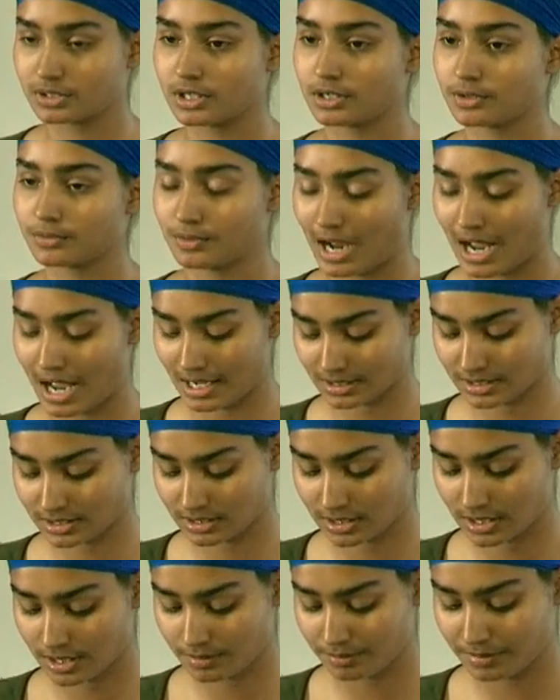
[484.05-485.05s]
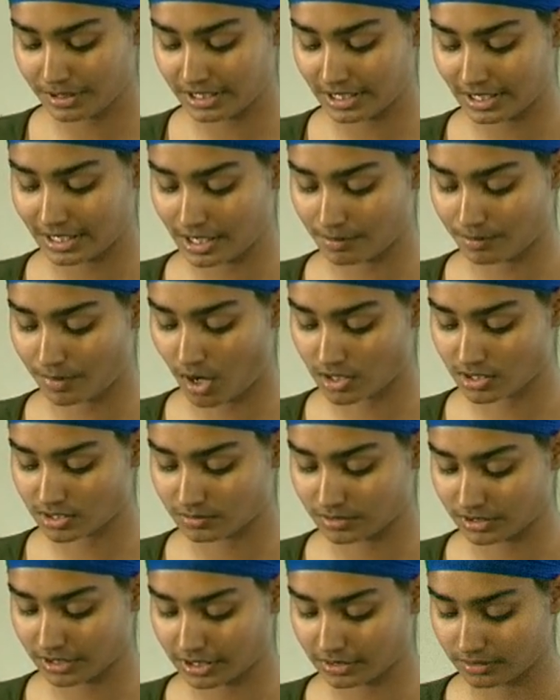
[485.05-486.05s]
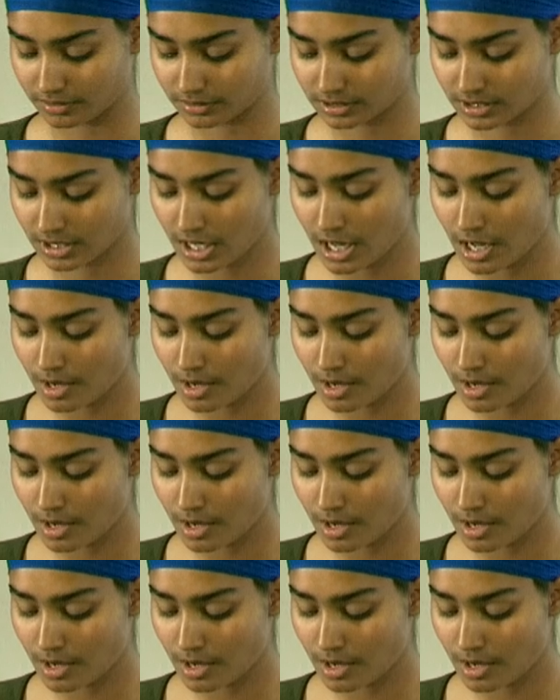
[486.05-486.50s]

harassed, beaten, and possibly killed.